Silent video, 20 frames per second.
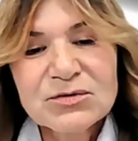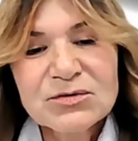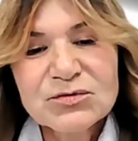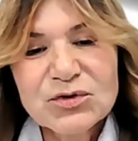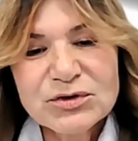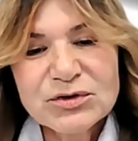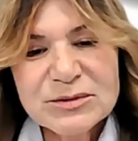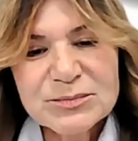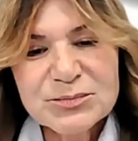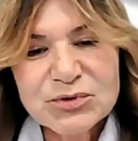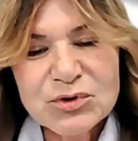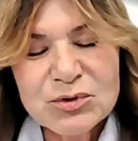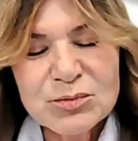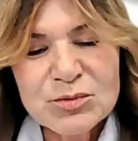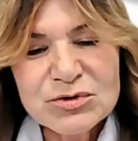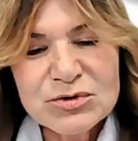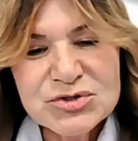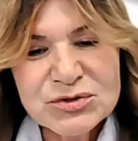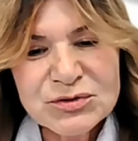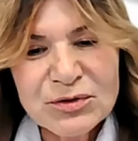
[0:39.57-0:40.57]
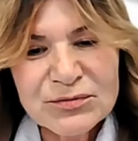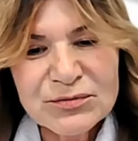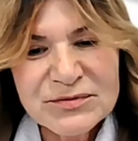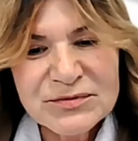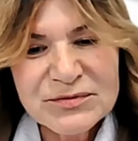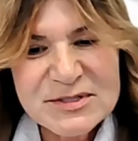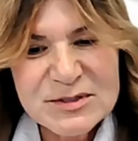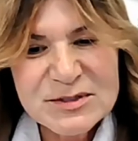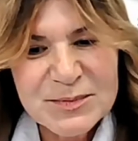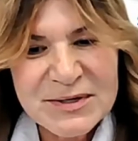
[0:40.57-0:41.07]
for the promotion
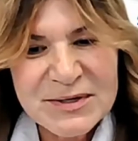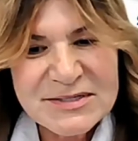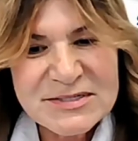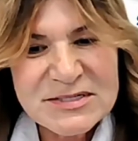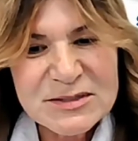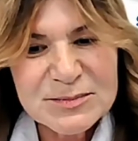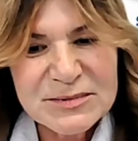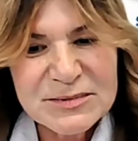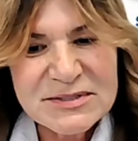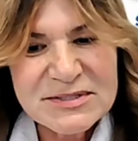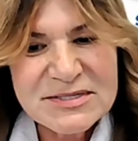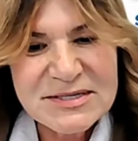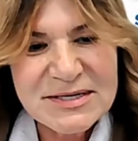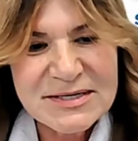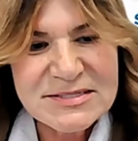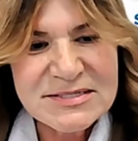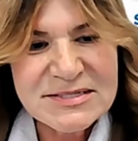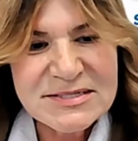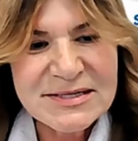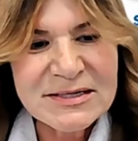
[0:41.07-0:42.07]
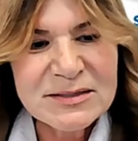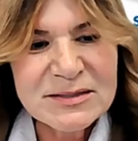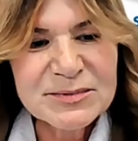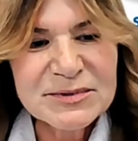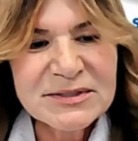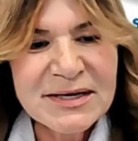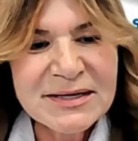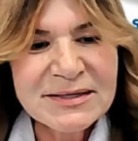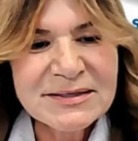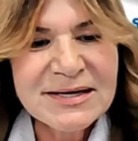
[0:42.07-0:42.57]
of responsible,
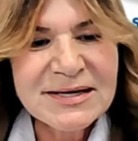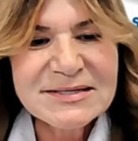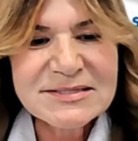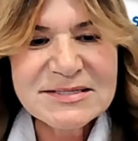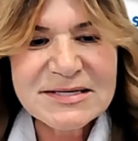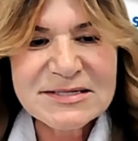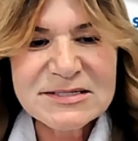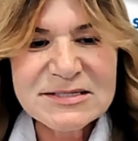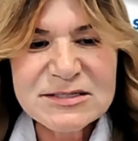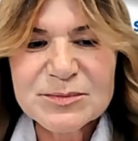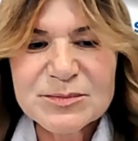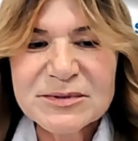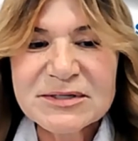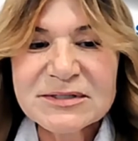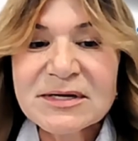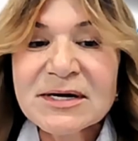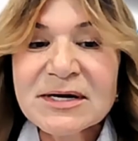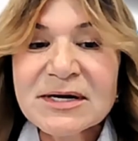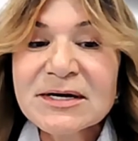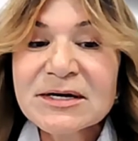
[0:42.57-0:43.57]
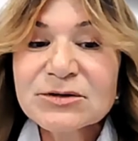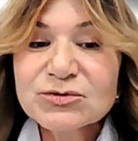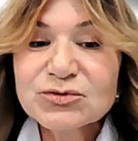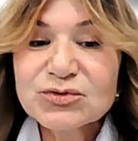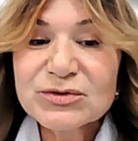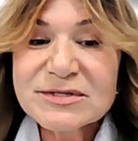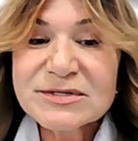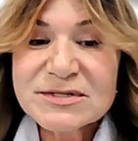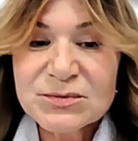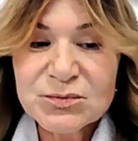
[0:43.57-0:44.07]
sustainable, and accessible
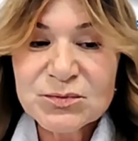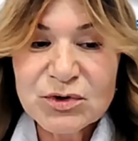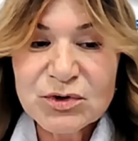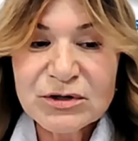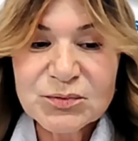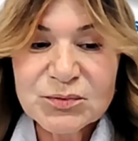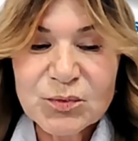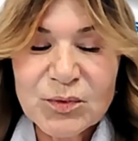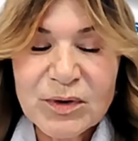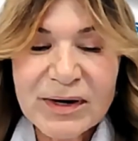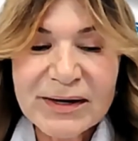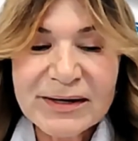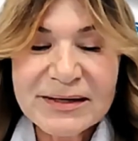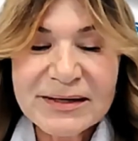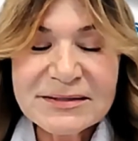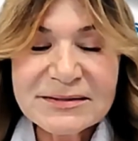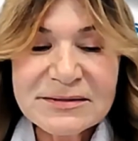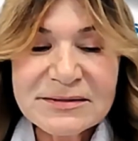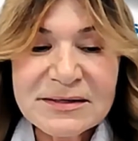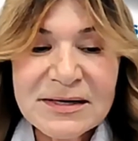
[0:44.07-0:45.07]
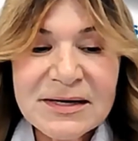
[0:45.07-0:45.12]
tourism worldwide.